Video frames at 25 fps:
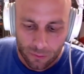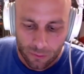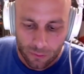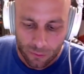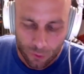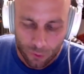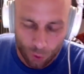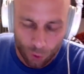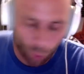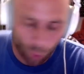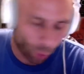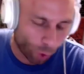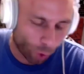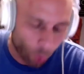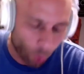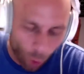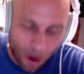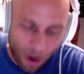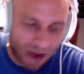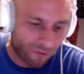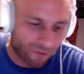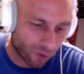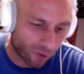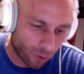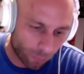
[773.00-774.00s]
or
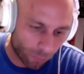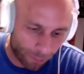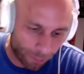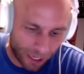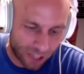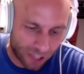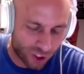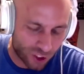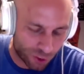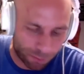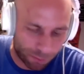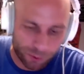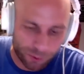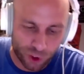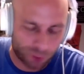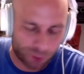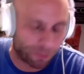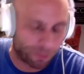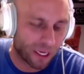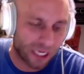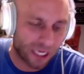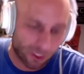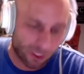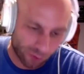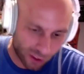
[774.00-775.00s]
whoever. Just just
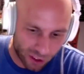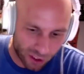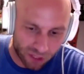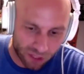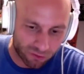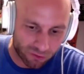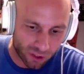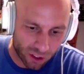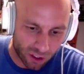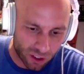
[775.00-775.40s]
pick a reliever.